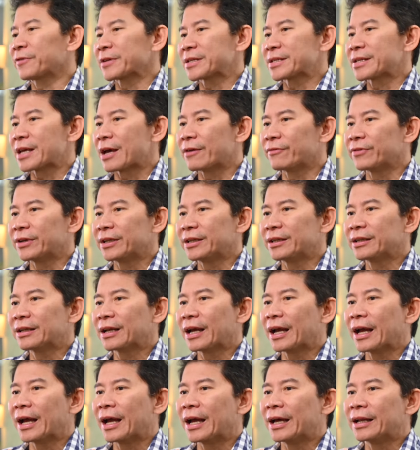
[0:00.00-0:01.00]
7
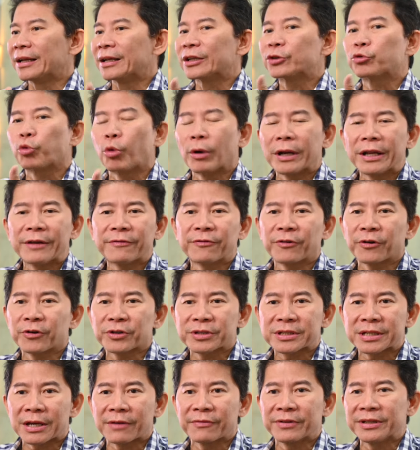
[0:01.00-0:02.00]
and a
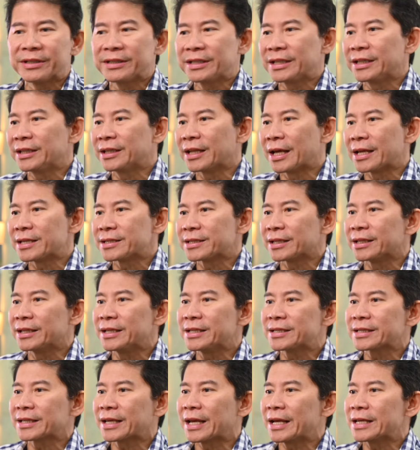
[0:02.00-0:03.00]
24-70 lens. In
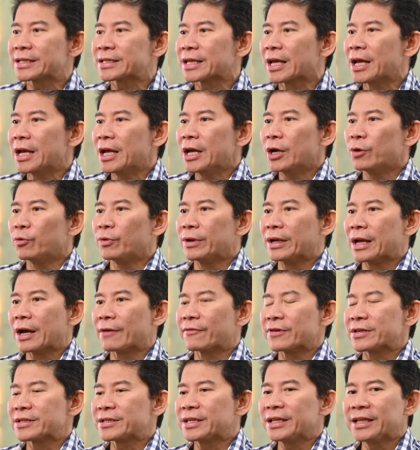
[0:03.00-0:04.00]
this case, we have
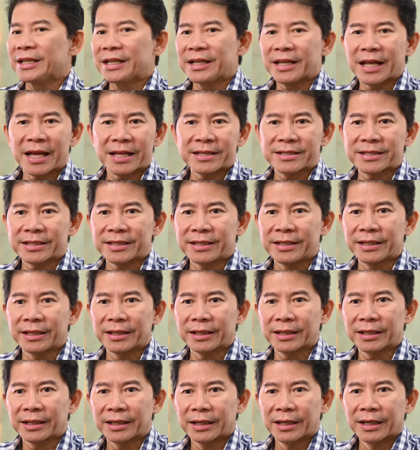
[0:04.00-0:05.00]
a Cine lens
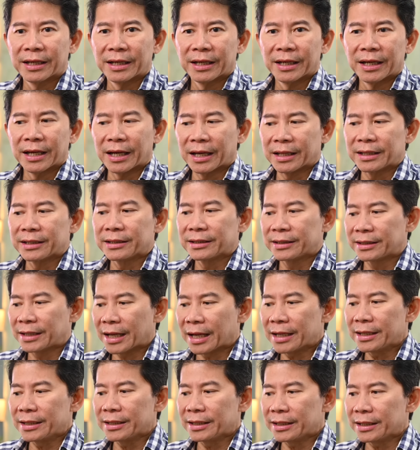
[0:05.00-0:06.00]
here, and
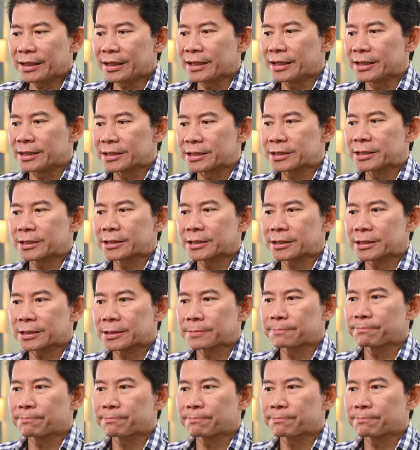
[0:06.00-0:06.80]
that is